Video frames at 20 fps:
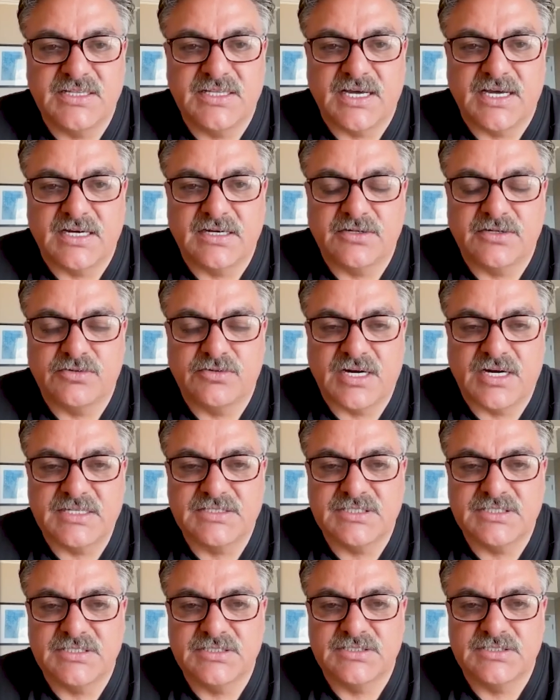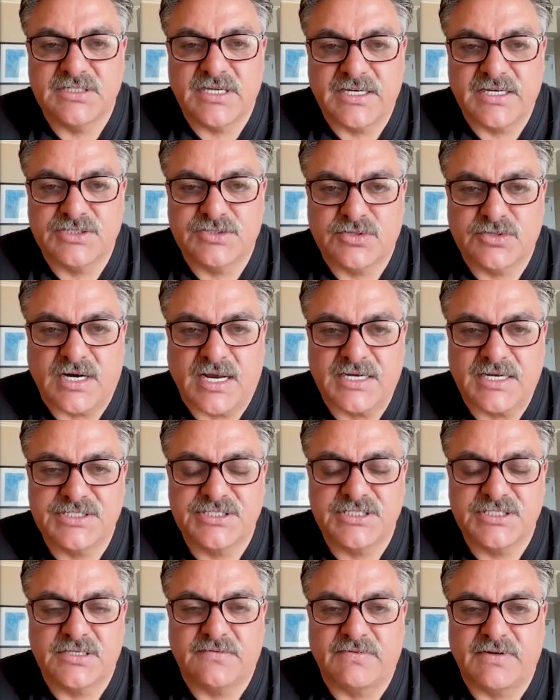that addresses
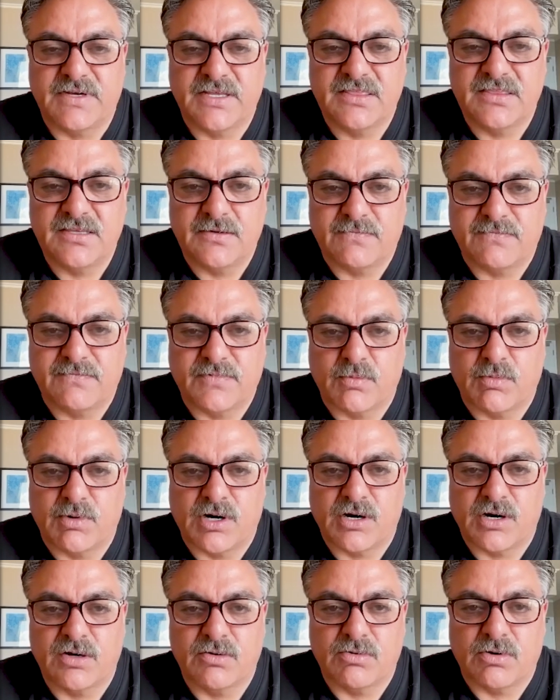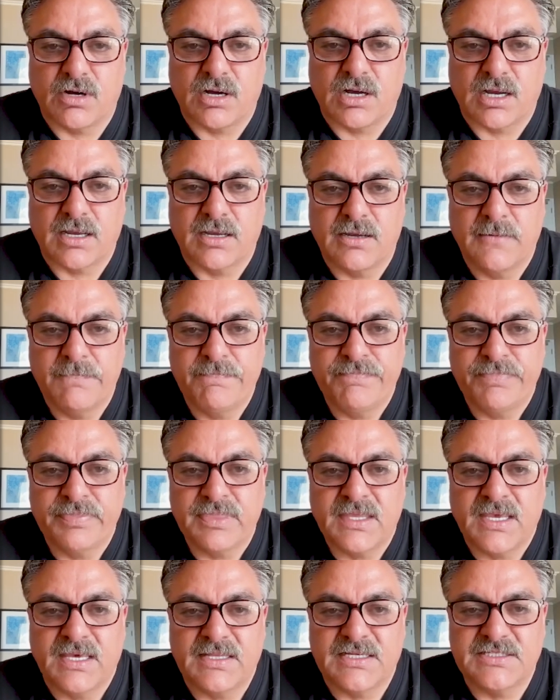extraction of lithium from hard rock.
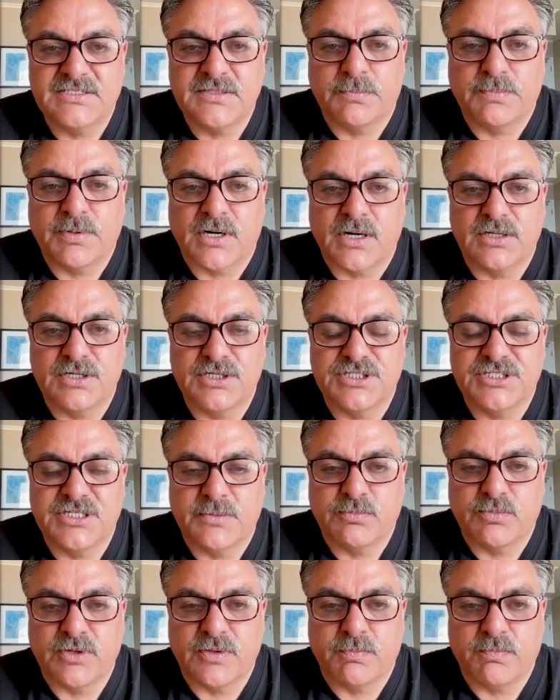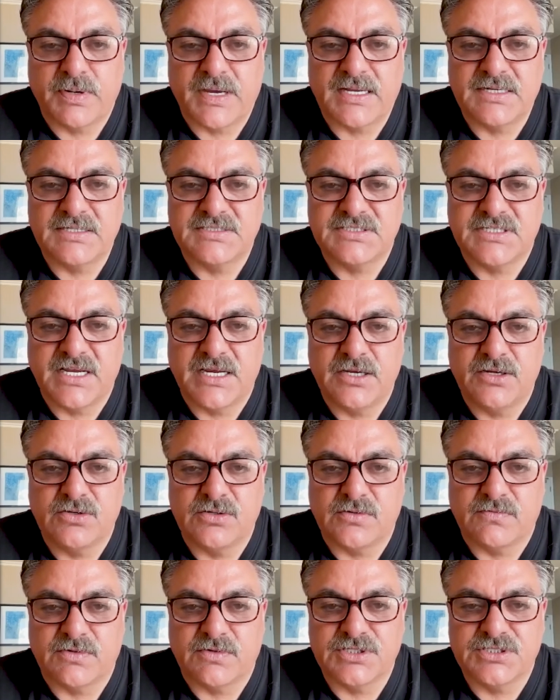And that's a partnership with Penn State
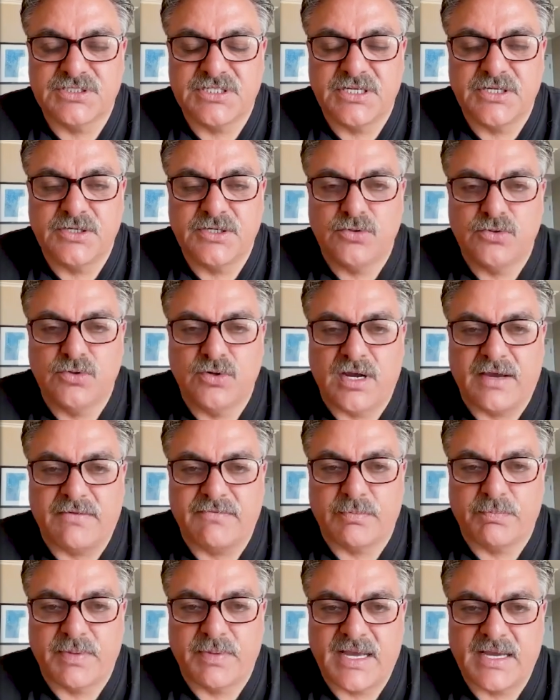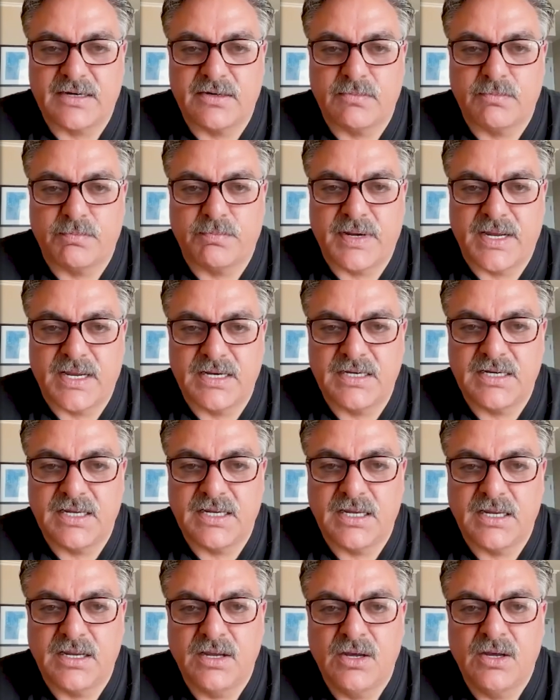University, who have a patent
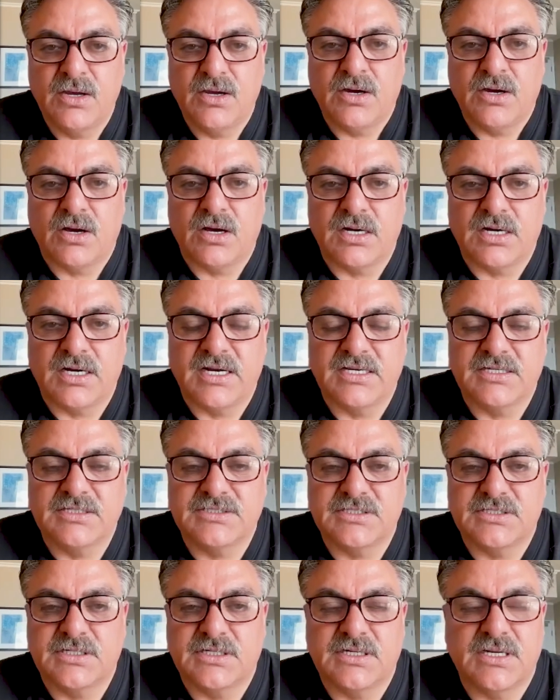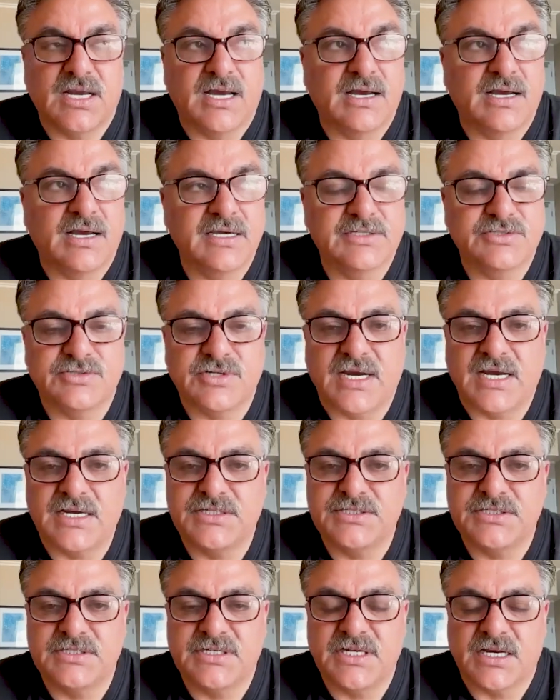pending on an
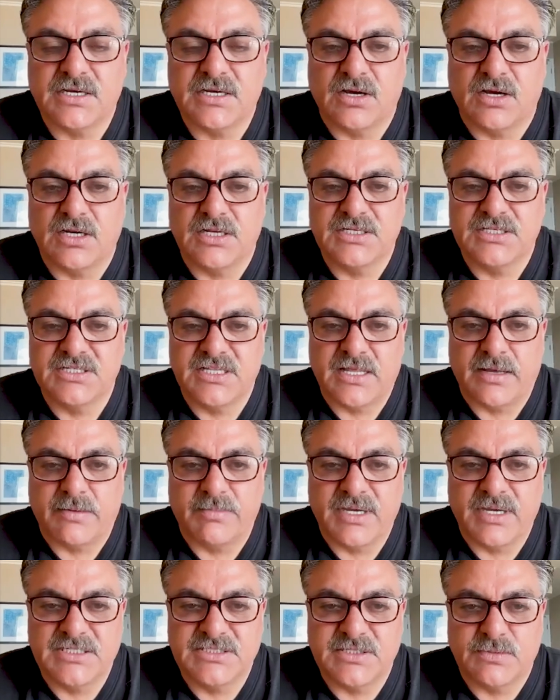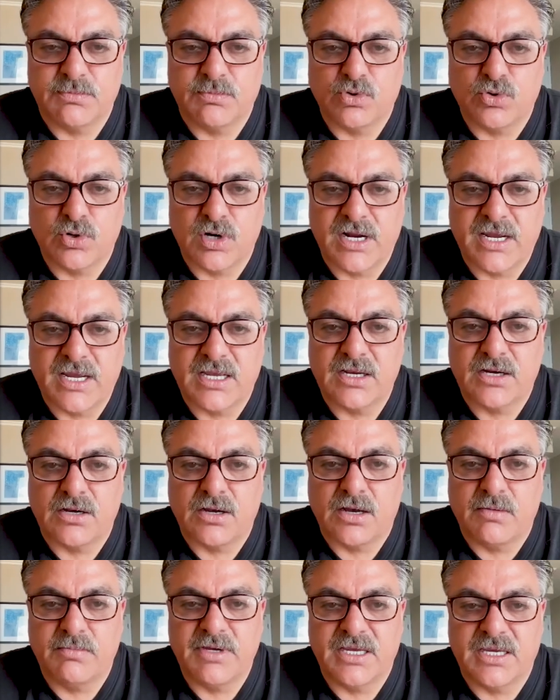extraction technology that makes it more
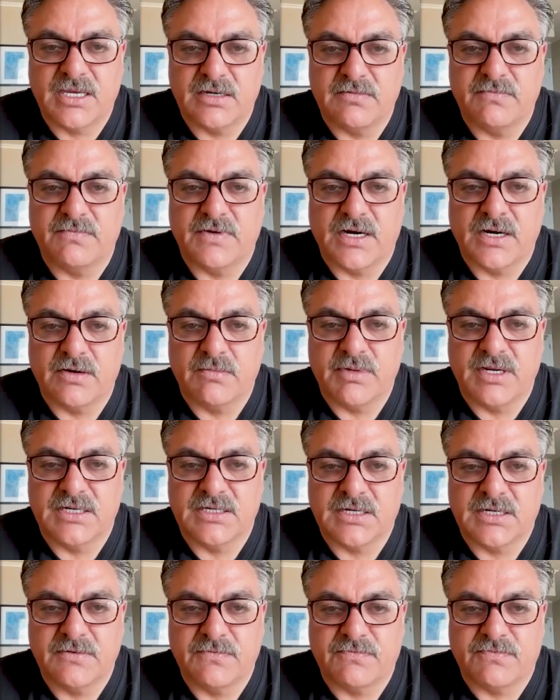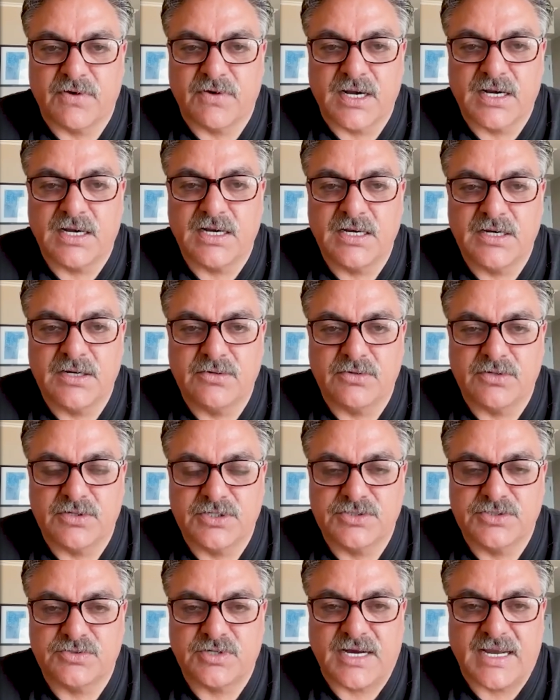economic and environmentally friendly to
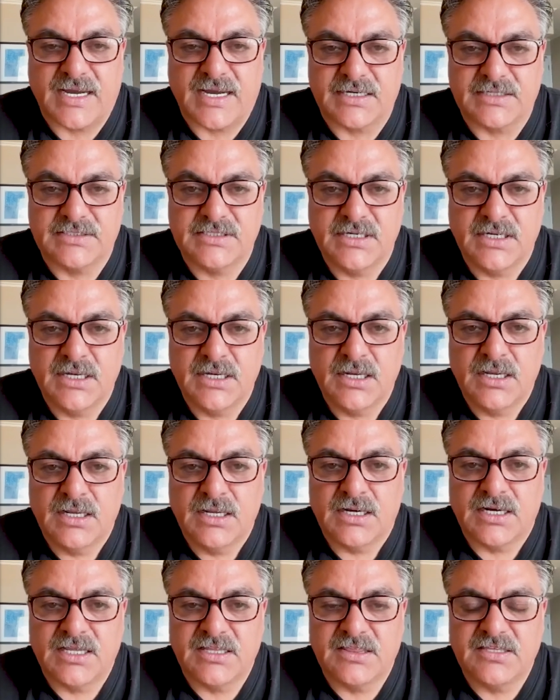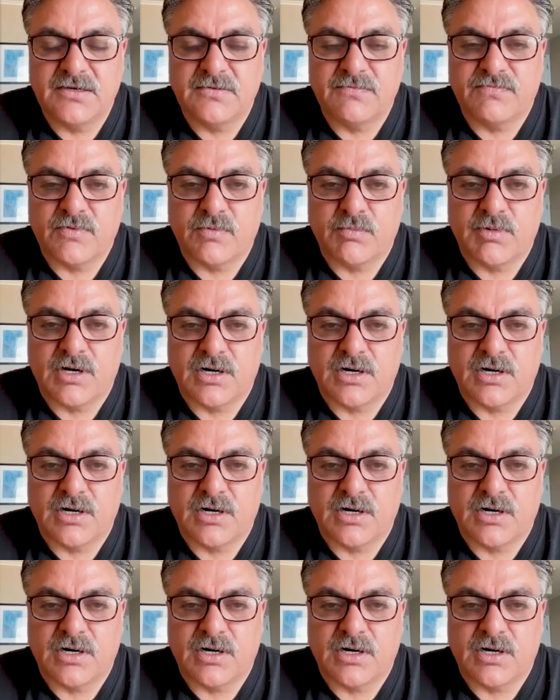extract lithium from